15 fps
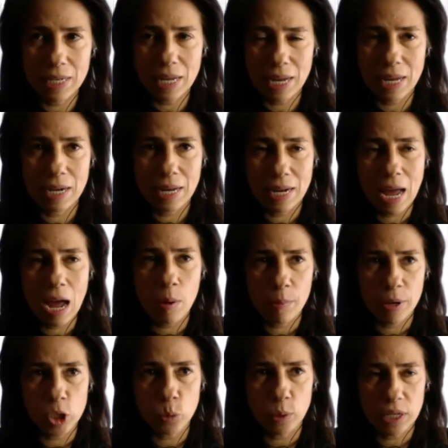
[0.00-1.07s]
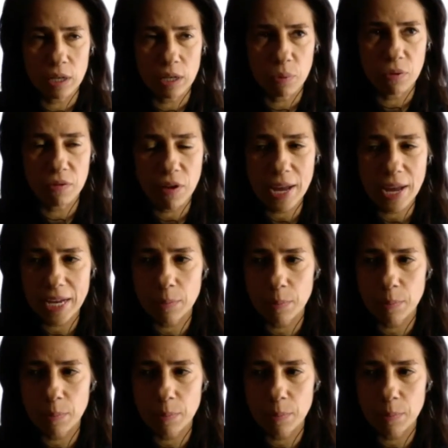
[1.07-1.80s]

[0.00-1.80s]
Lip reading: in how much we can provide.